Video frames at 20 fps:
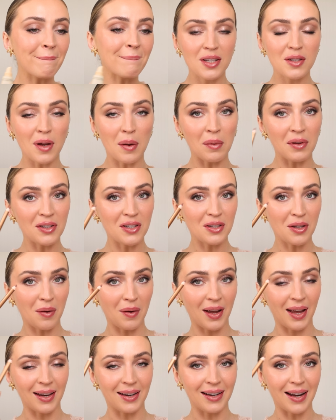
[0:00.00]
So I will just go
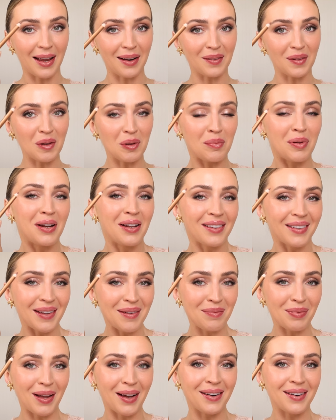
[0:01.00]
ahead and add a little bit of
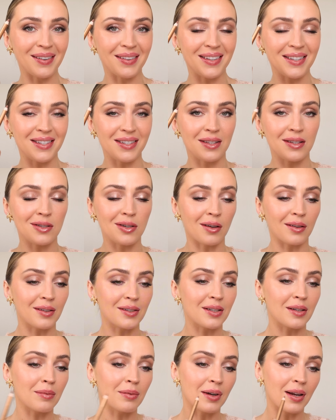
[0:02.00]
lip liner. This is the
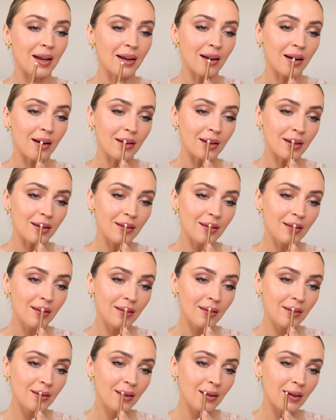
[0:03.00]
Charlotte Tilbury Iconic
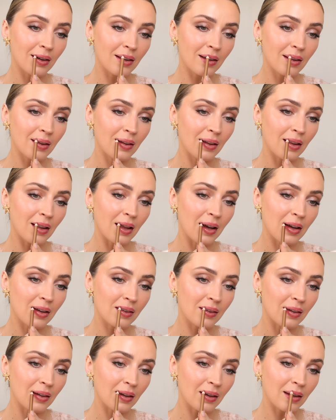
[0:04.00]
Nude, a
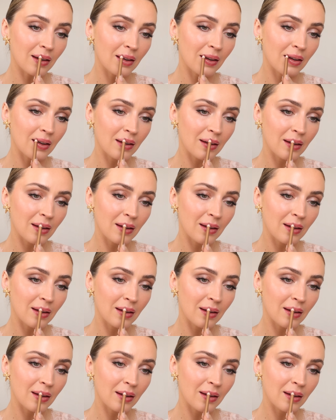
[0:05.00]
classic.